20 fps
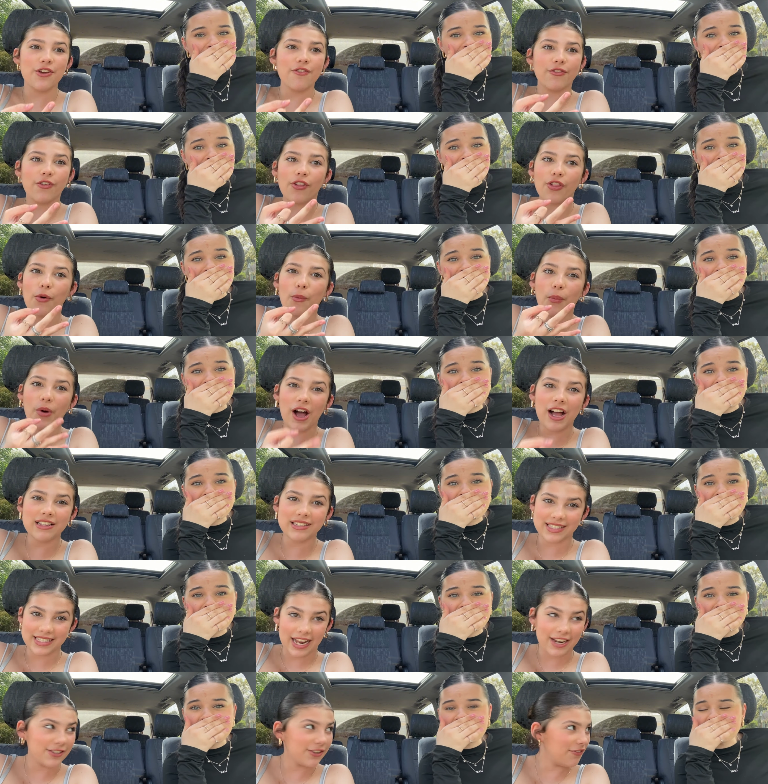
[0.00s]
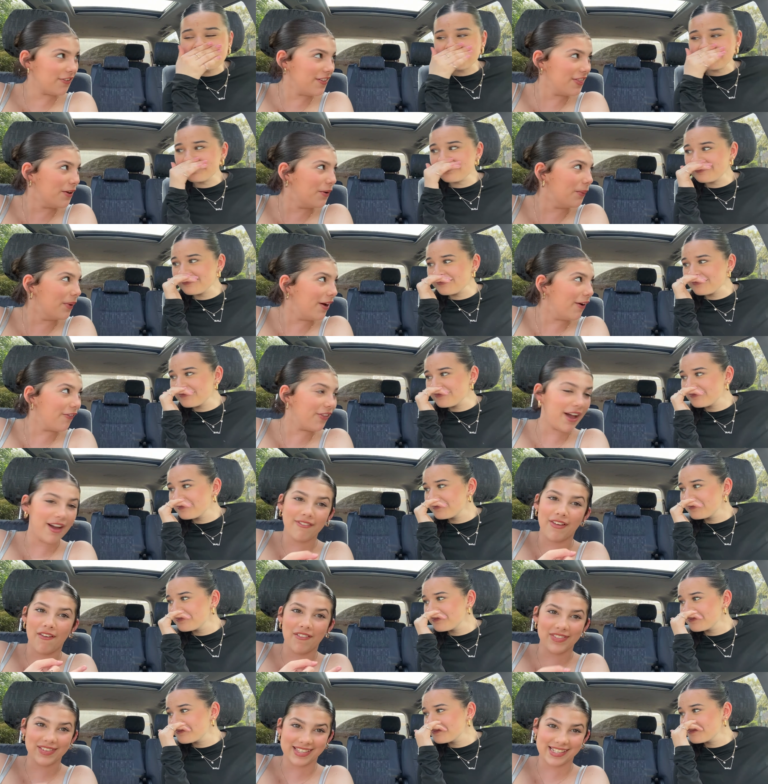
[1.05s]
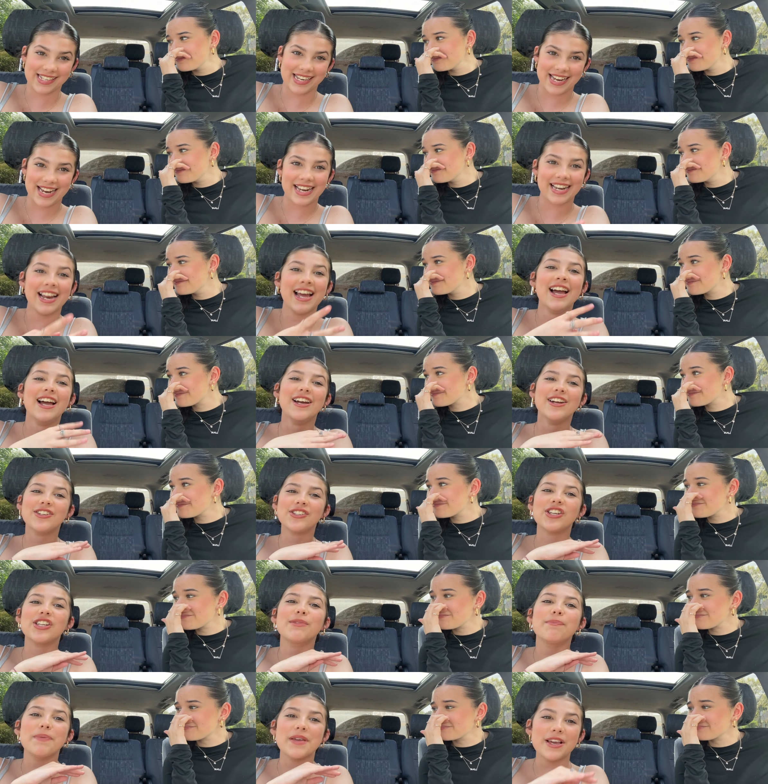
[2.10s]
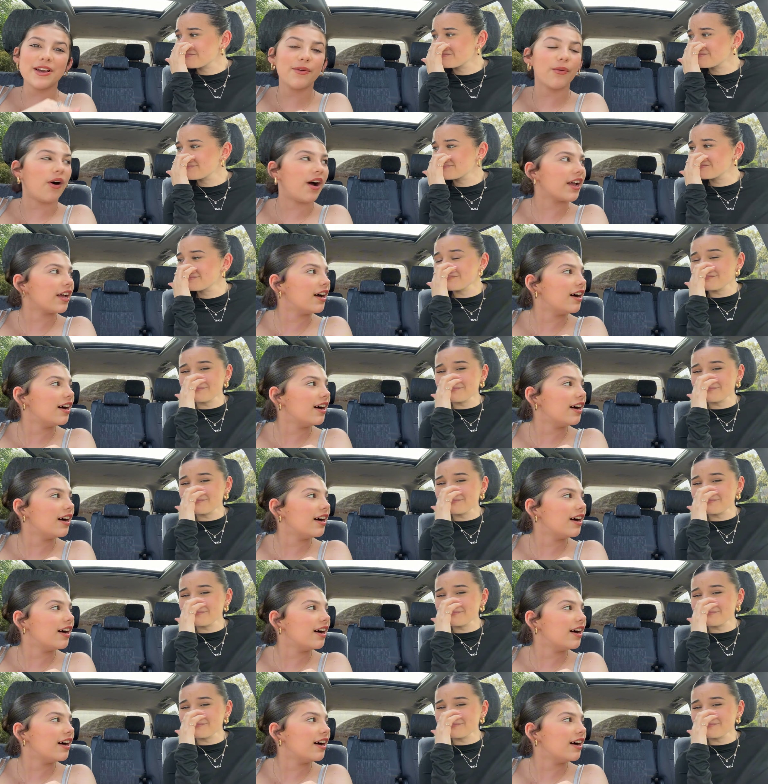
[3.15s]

Speaker 1: You've got the worst dandruff in the world that I've ever seen. Just be quiet